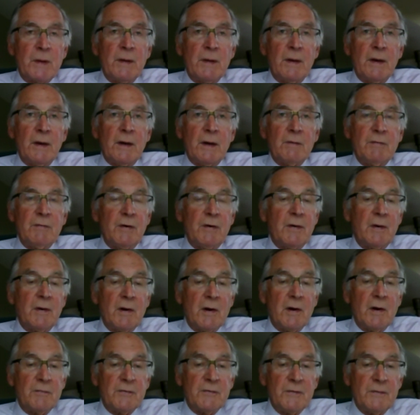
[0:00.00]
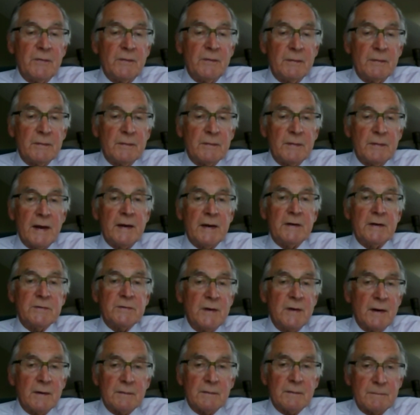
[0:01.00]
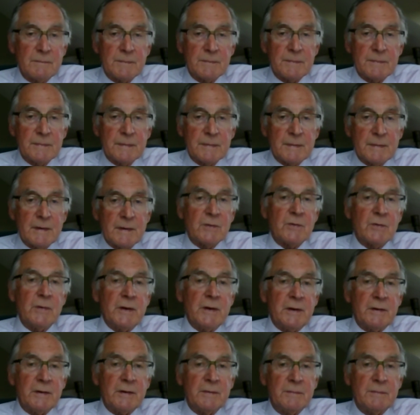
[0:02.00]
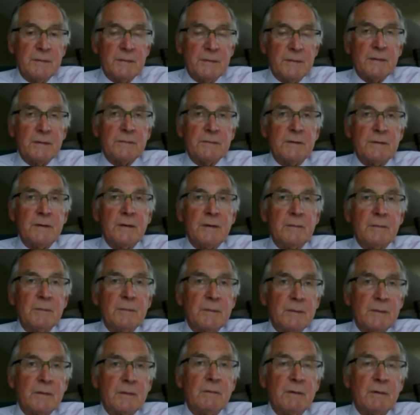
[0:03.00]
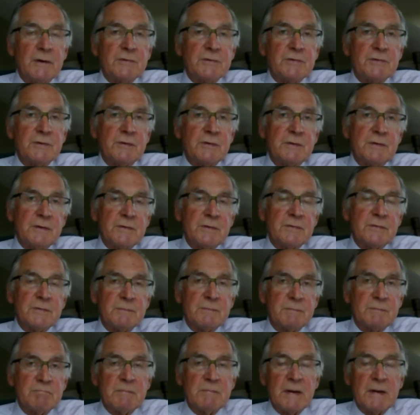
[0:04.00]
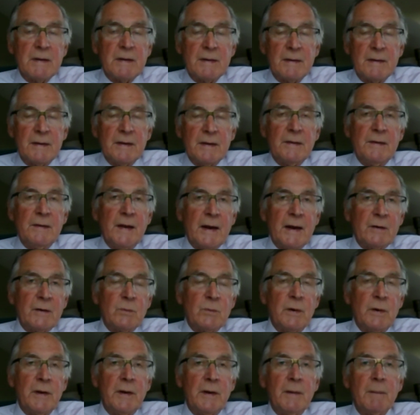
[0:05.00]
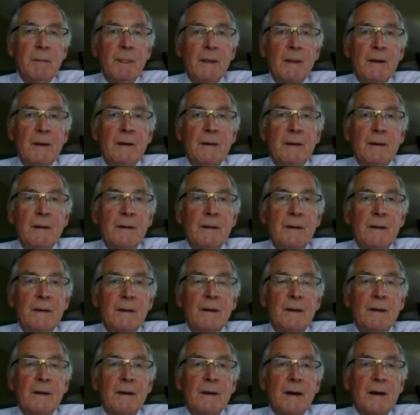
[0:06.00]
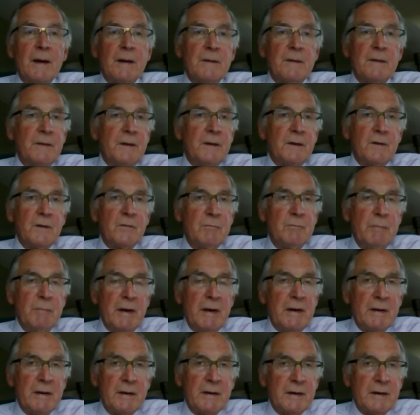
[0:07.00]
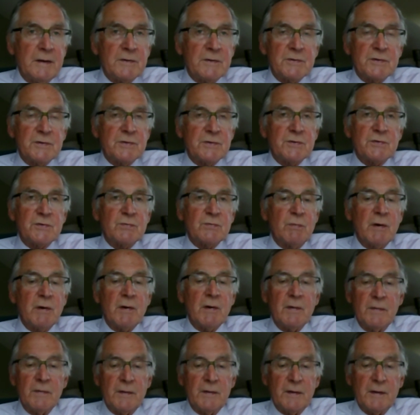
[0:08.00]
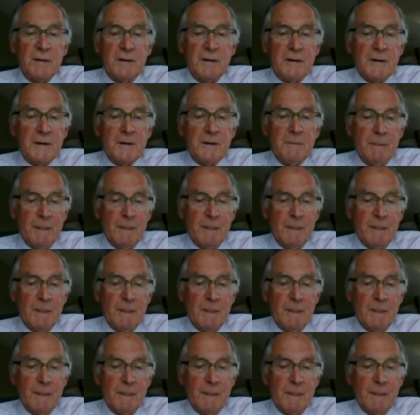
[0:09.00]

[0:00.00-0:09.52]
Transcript: Very often, that is not agreed that the question is in that way. I can think of many cases where the